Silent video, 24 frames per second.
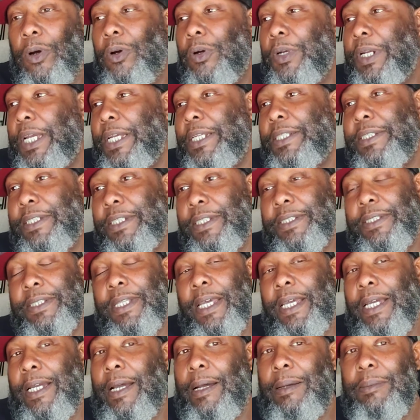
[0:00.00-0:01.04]
Oh, they just
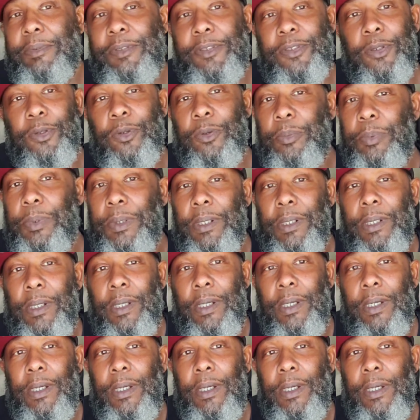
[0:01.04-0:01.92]
think I'm stupid.